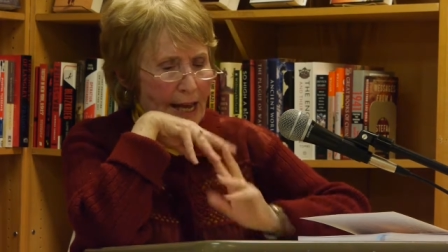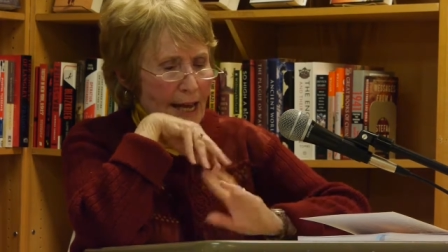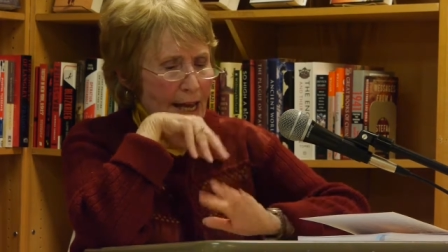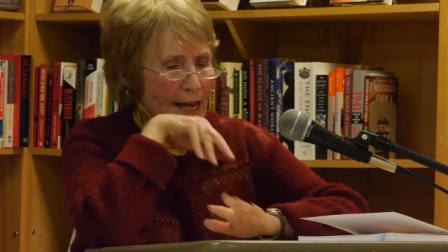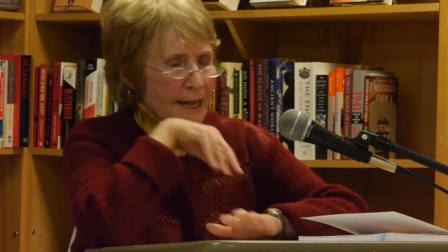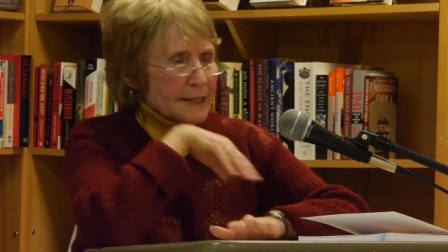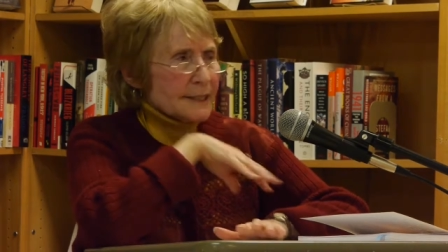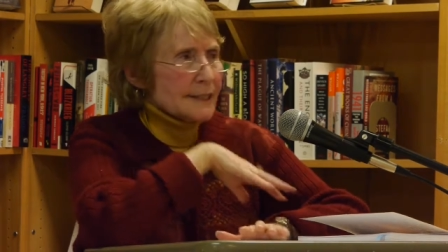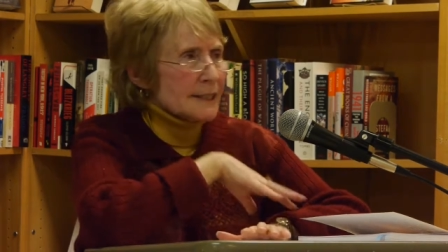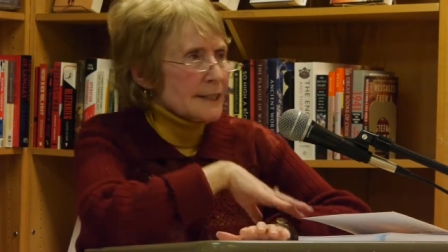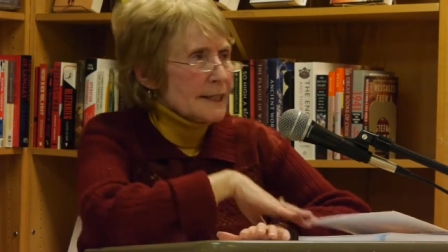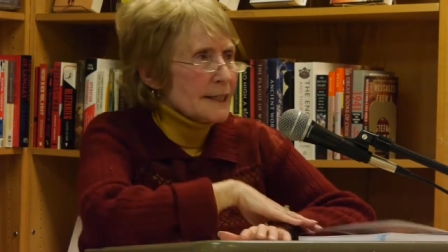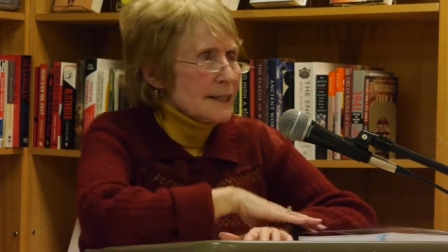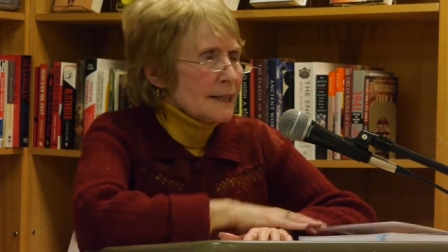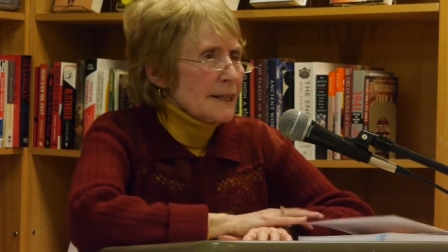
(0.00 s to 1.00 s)
And
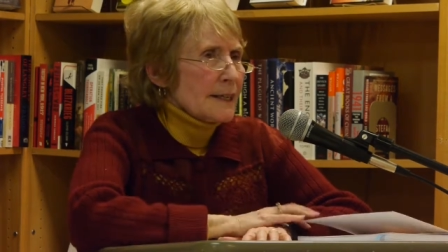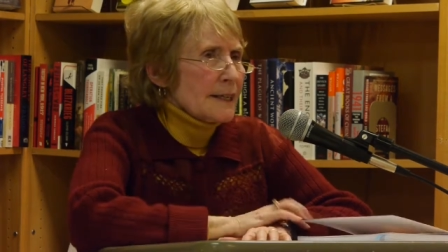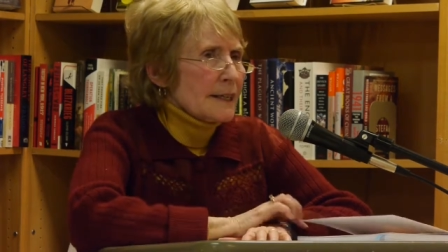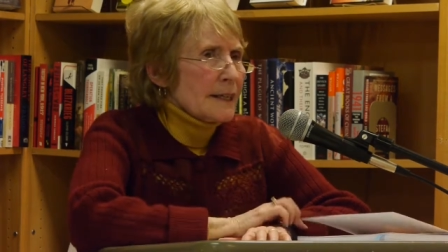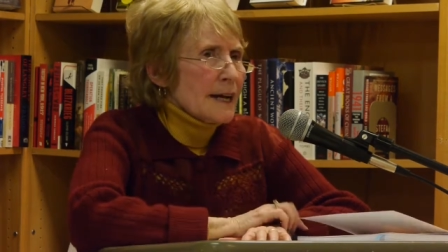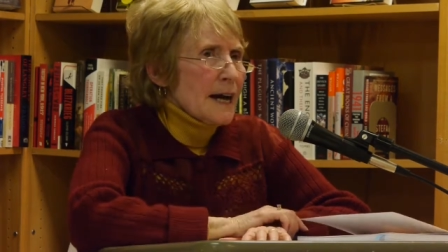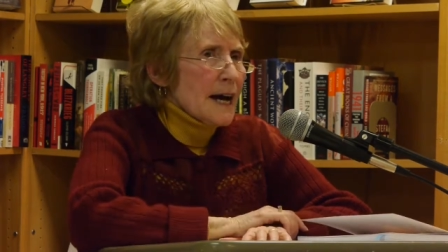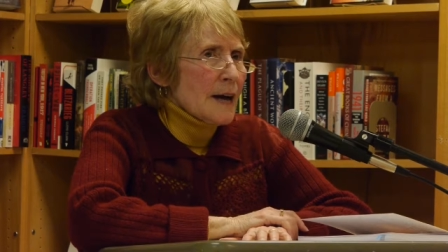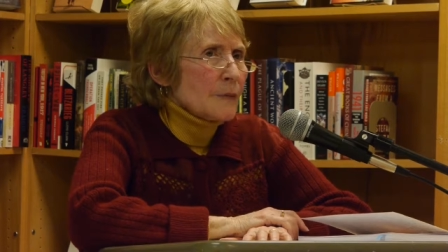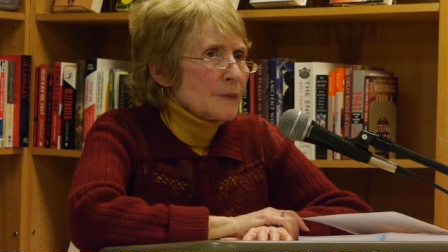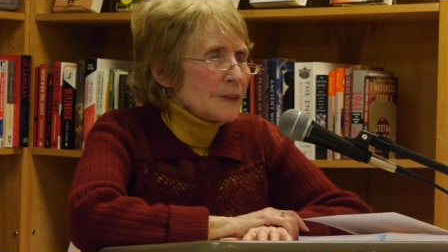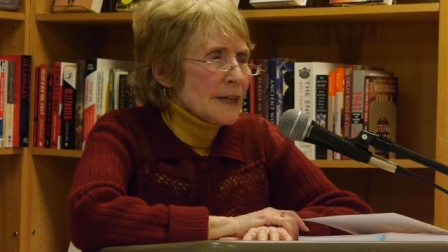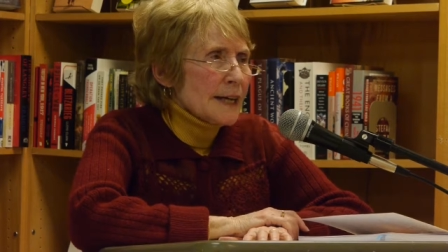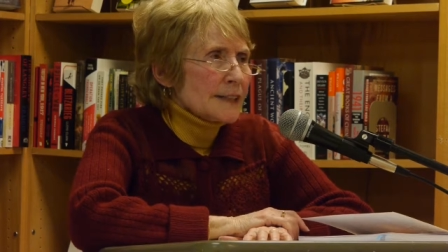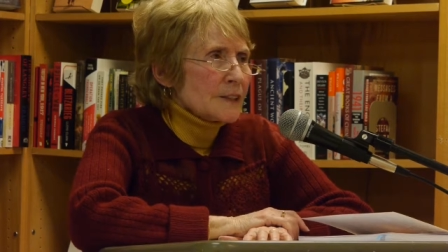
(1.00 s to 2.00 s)
I
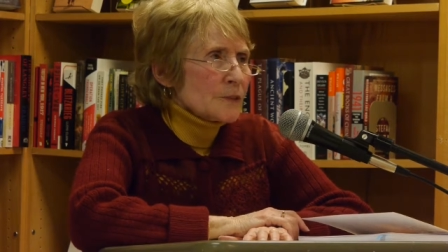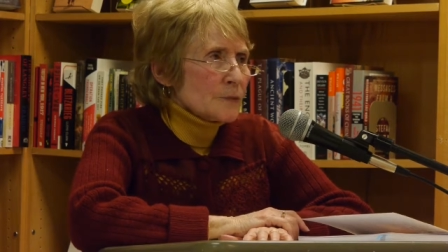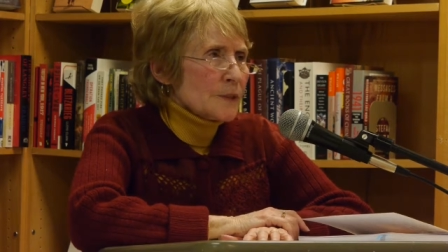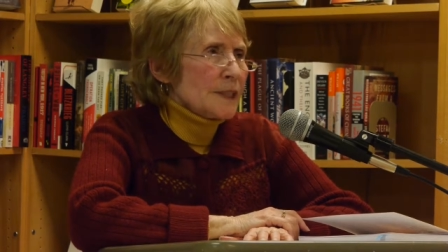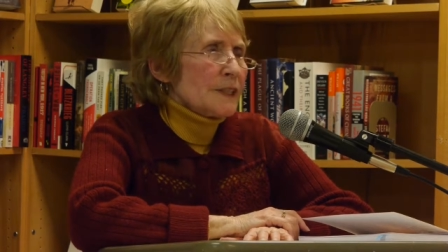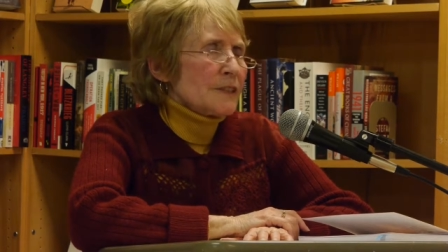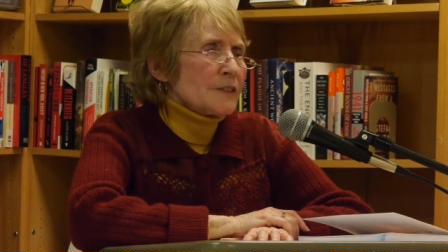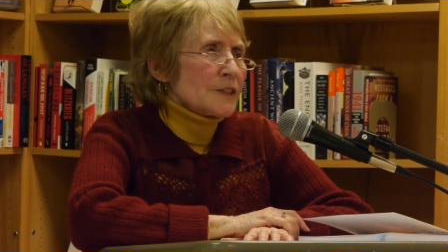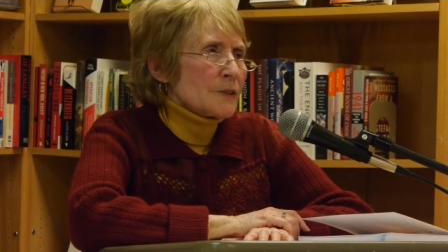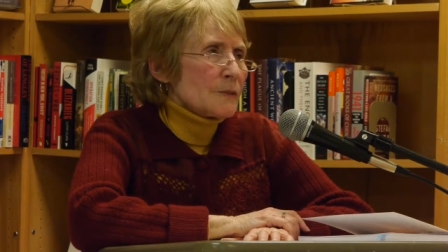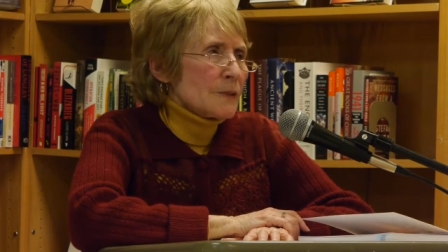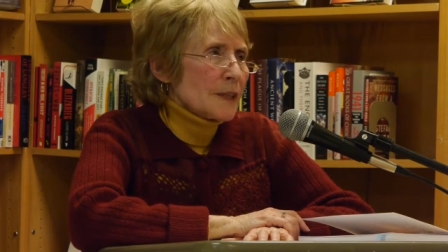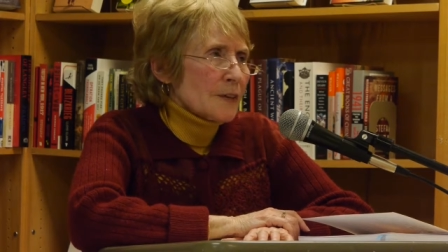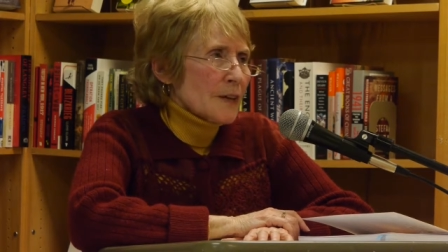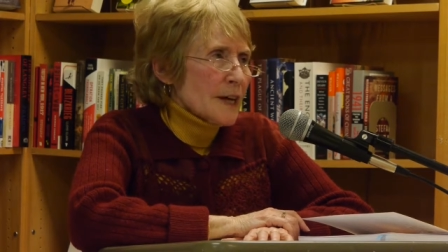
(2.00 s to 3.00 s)
would like the reader to
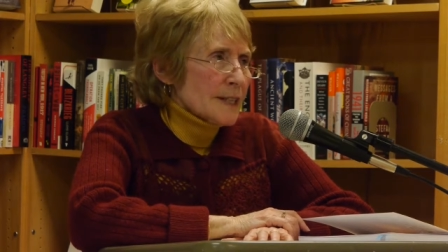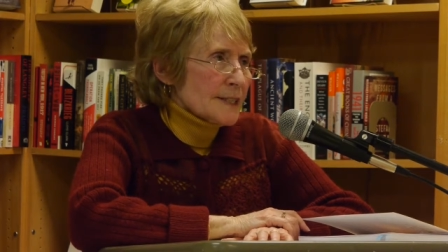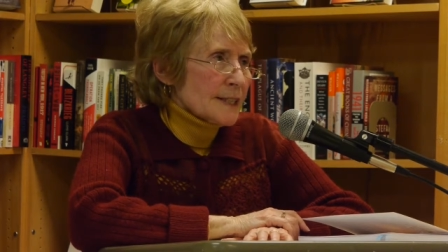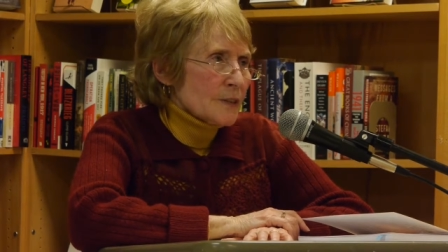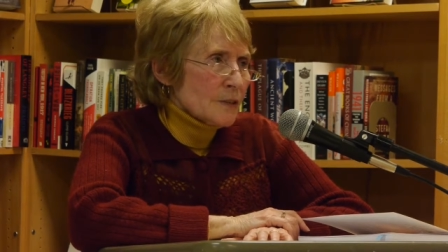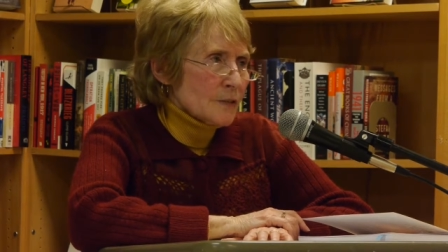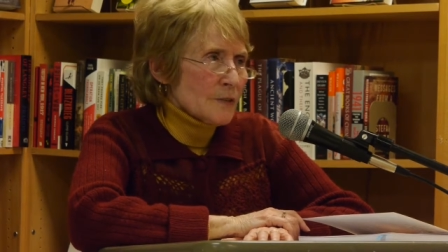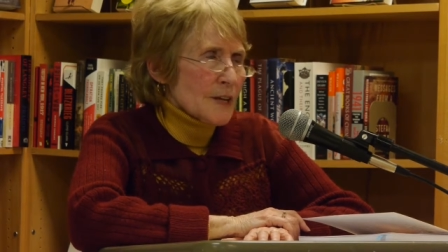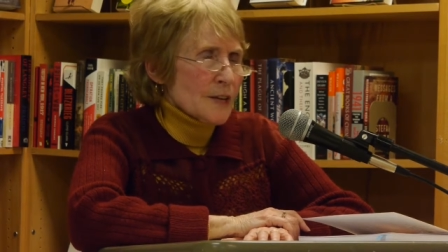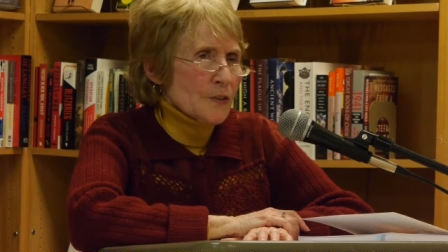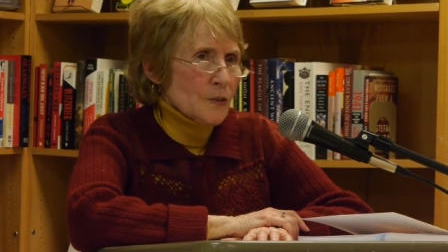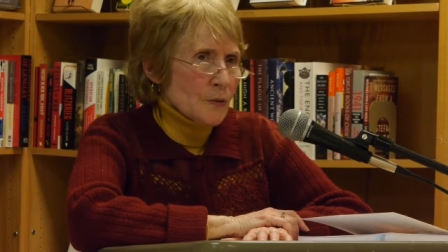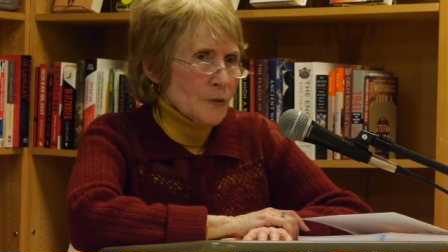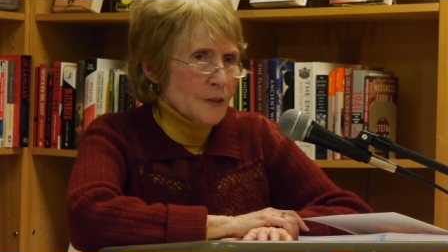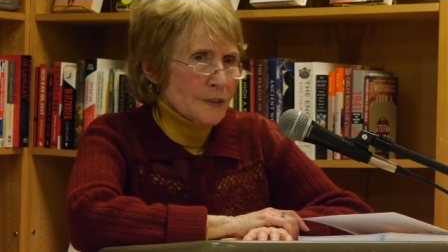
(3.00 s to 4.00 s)
realize that who they
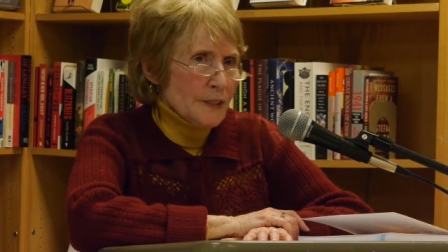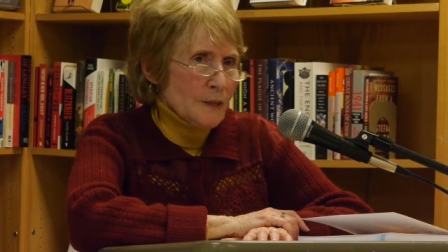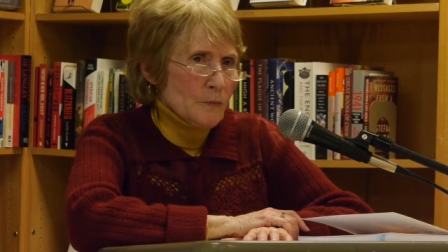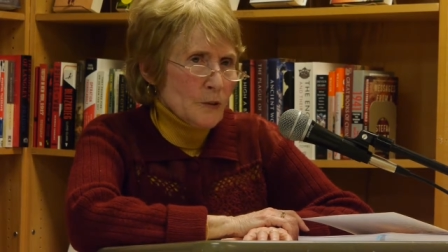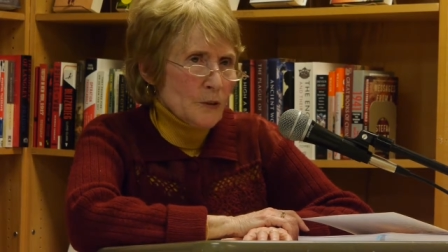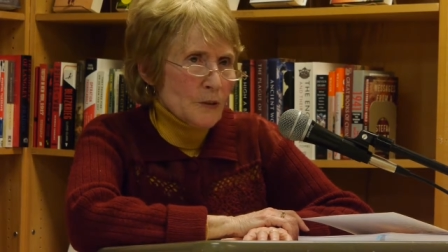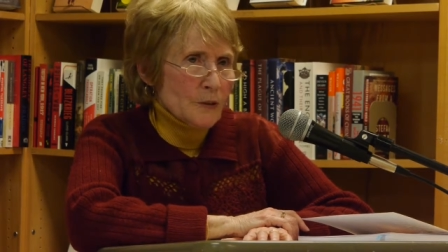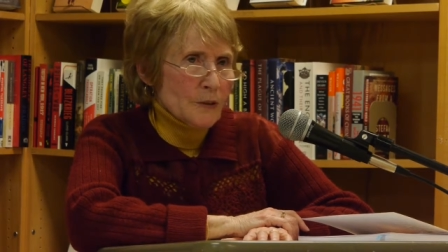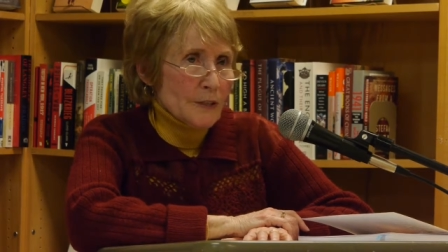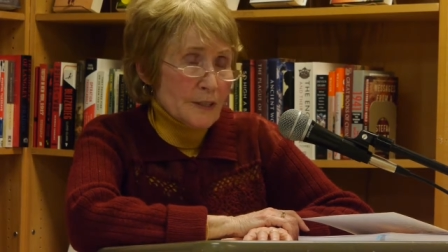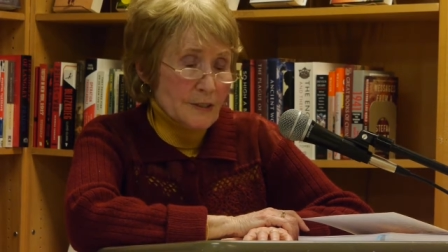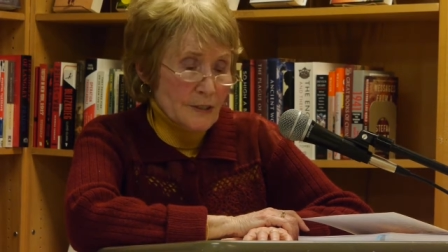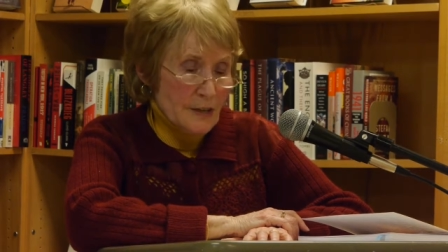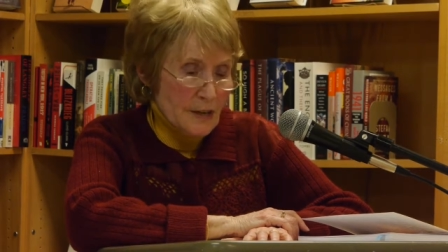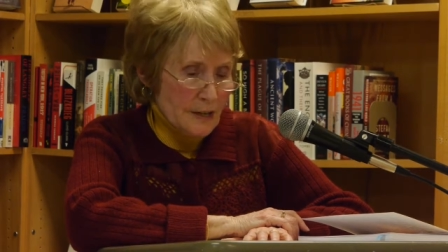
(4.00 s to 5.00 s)
thought they were
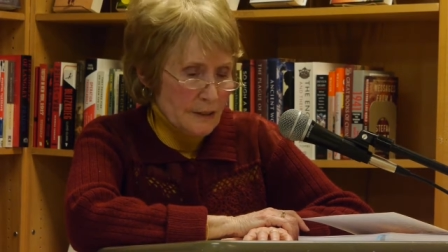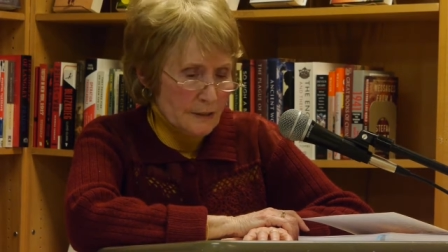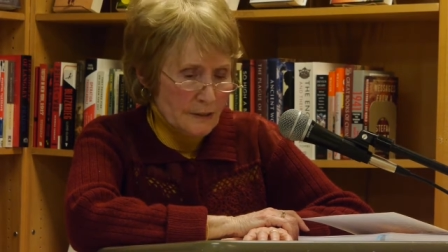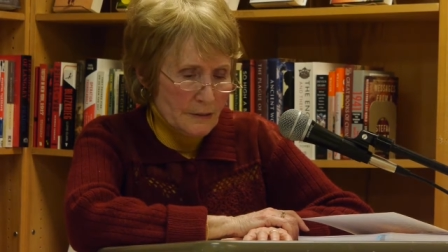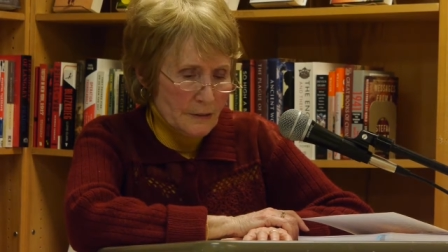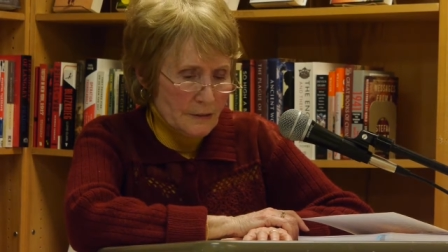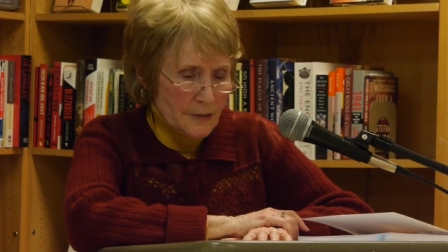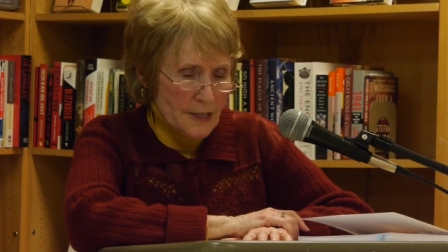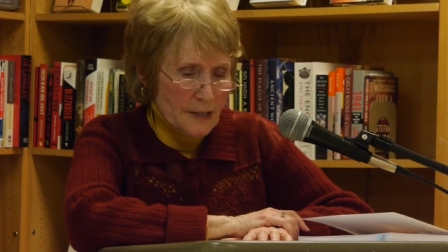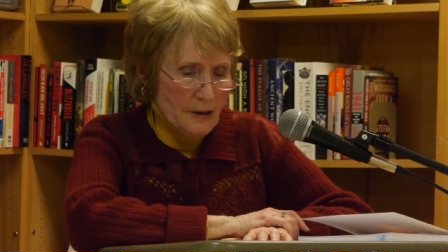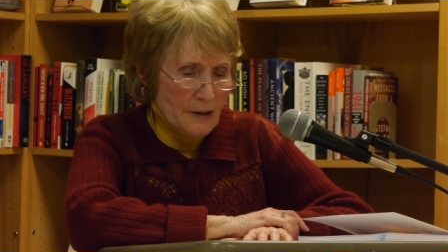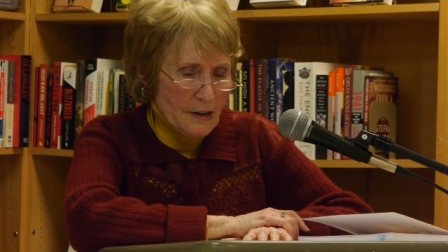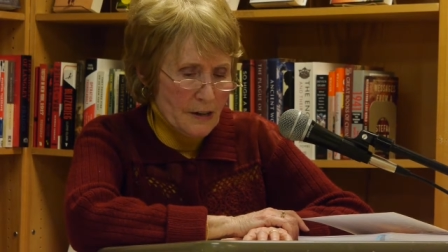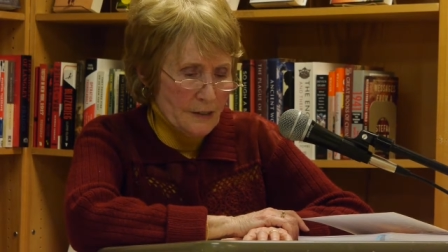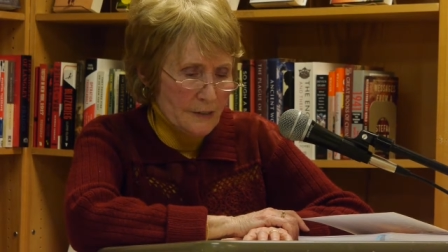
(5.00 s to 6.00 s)
is not who they
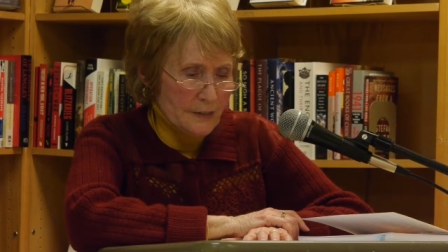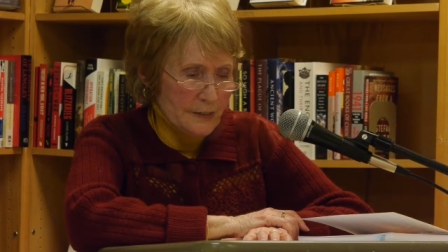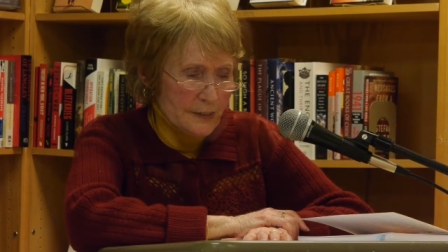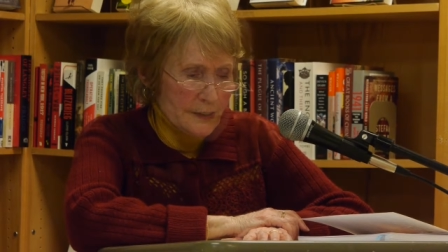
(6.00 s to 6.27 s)
are.